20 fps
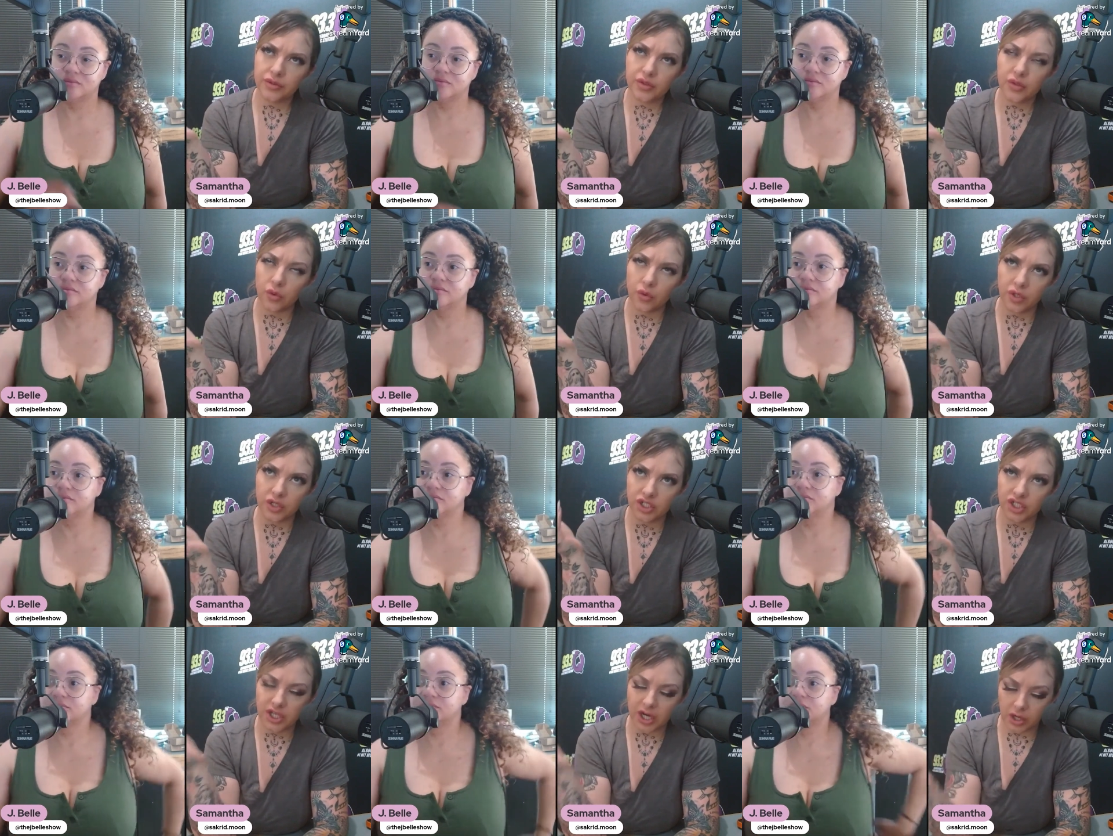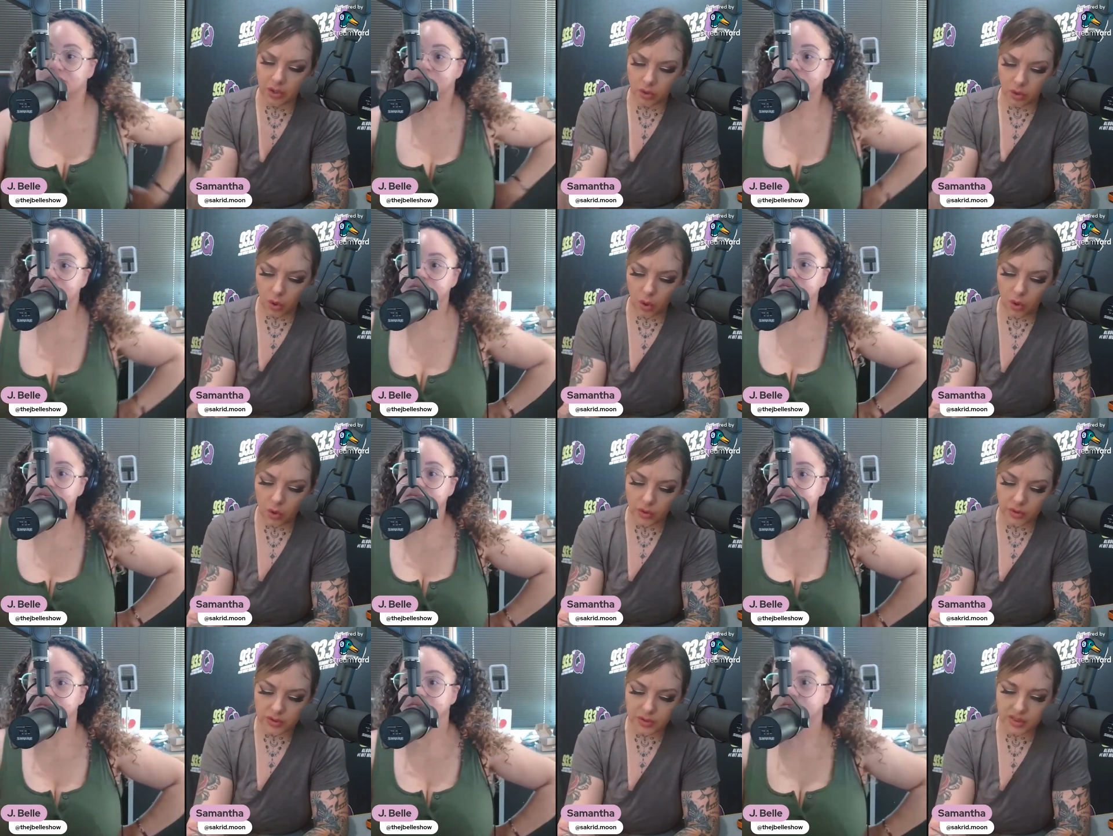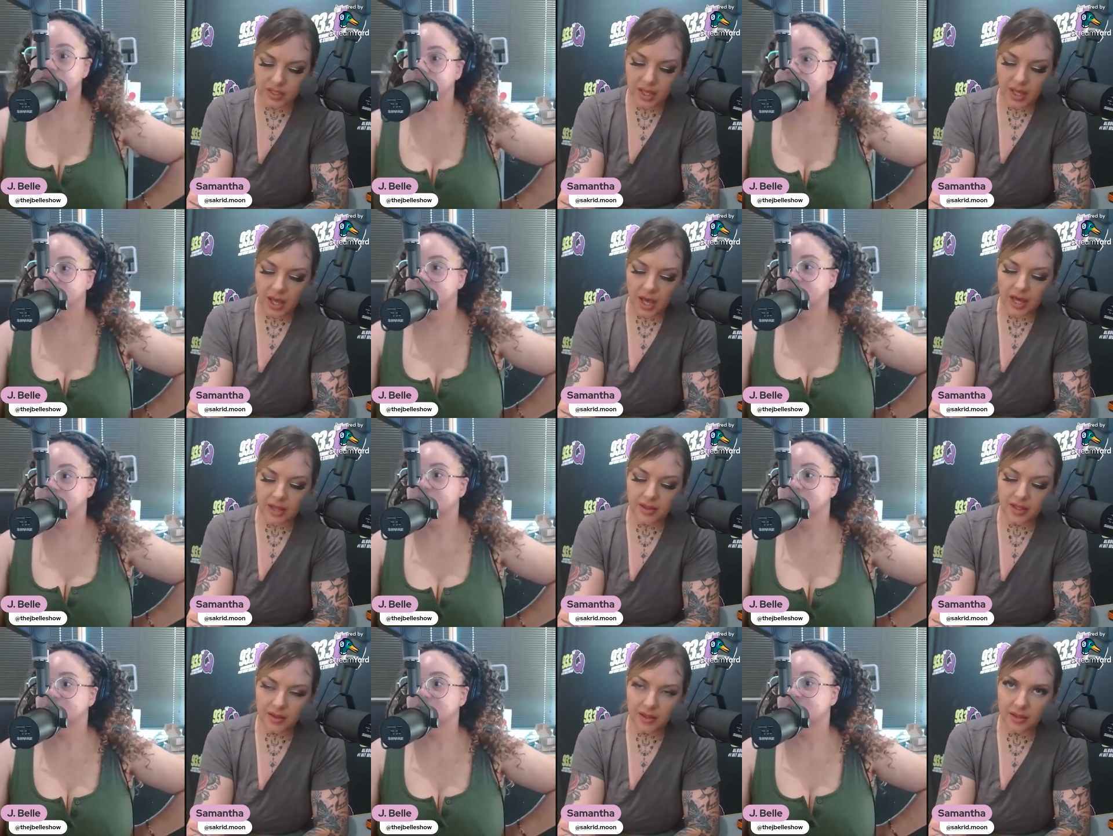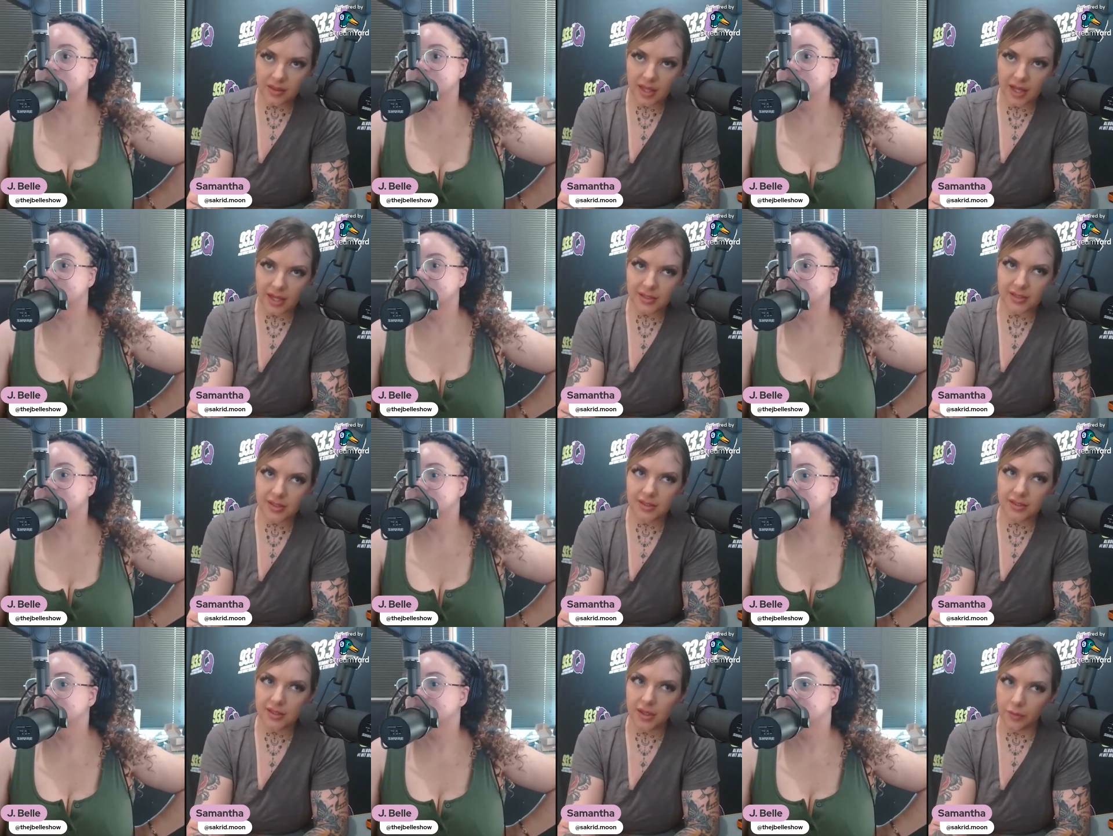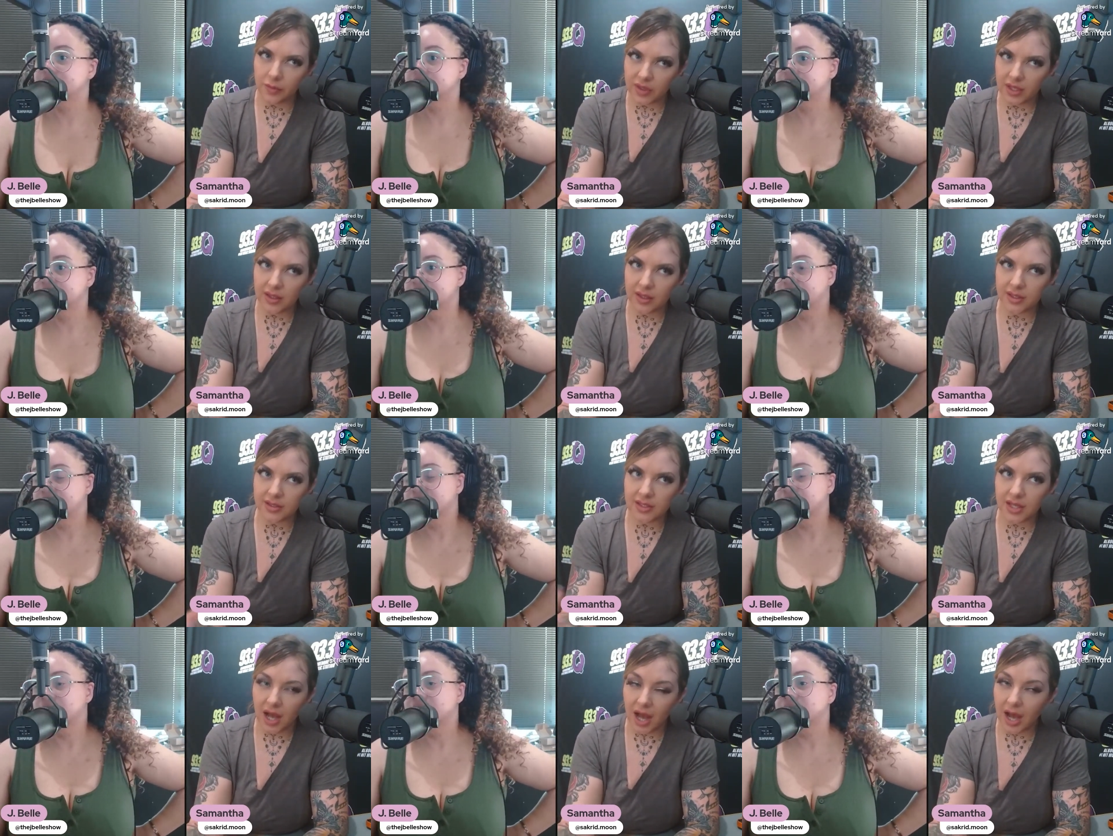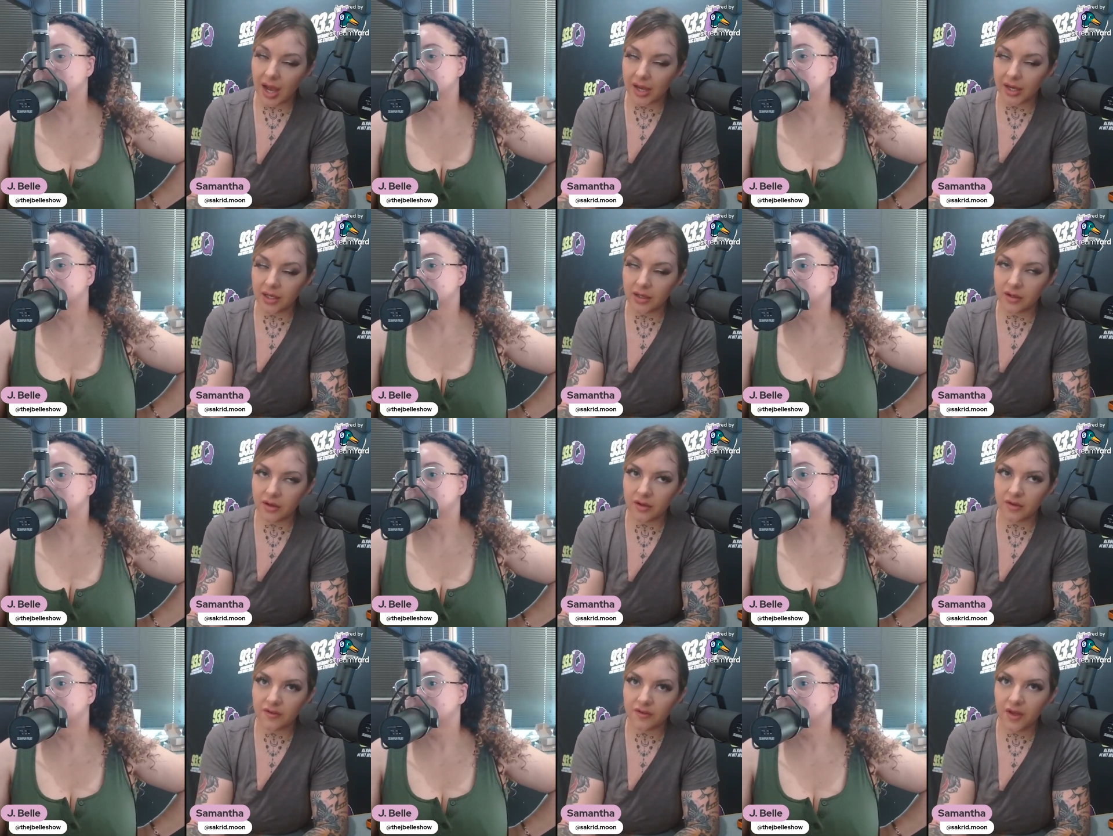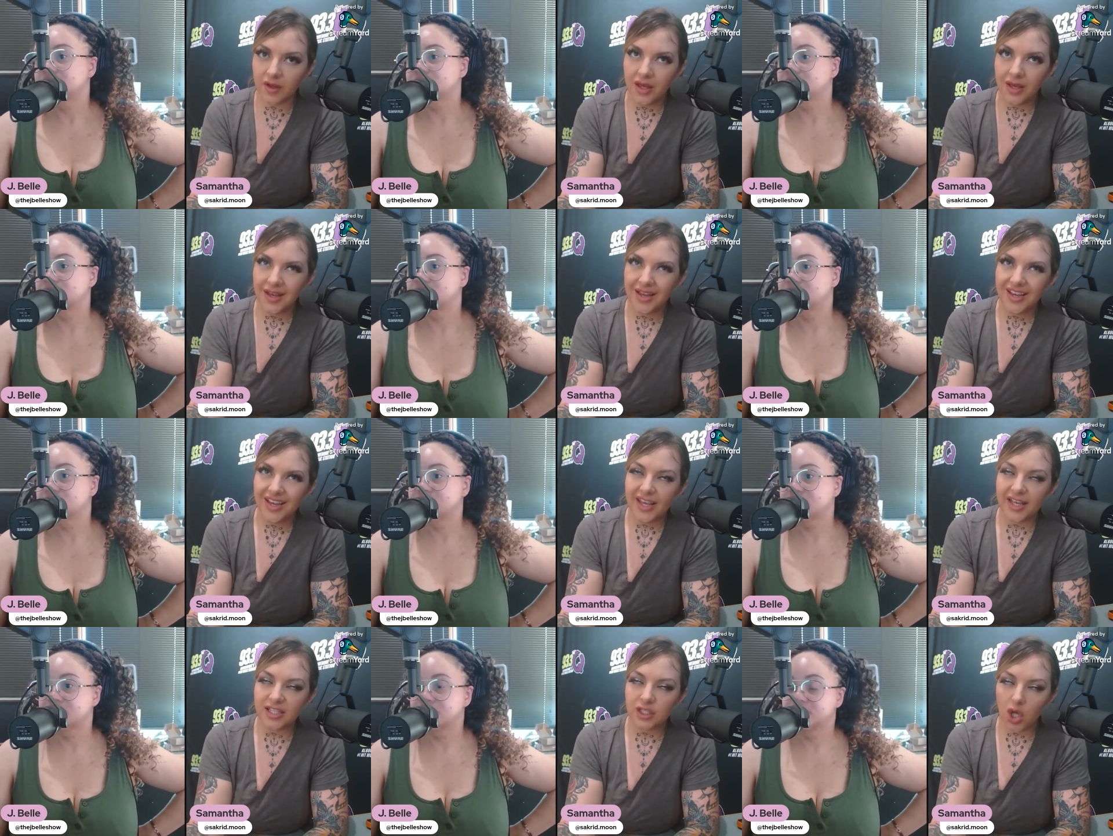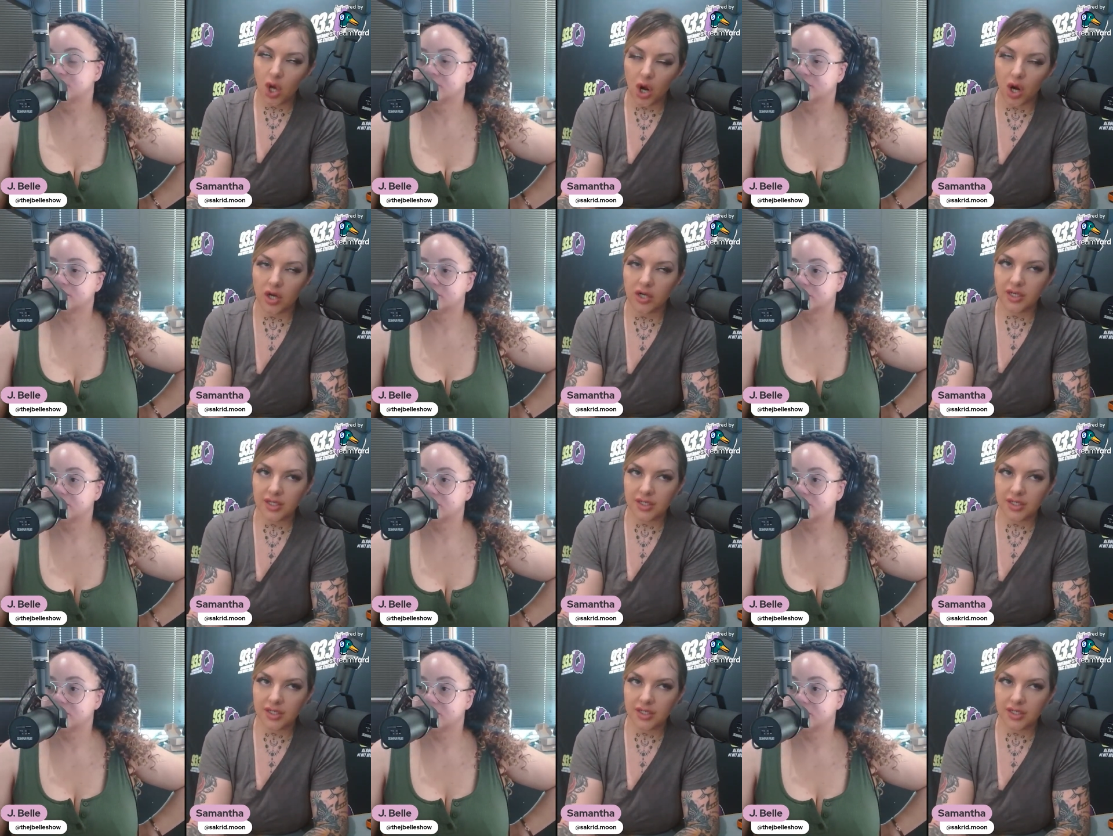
Speaker 1: or shared goals. I think that that's something that's kind of it's hard to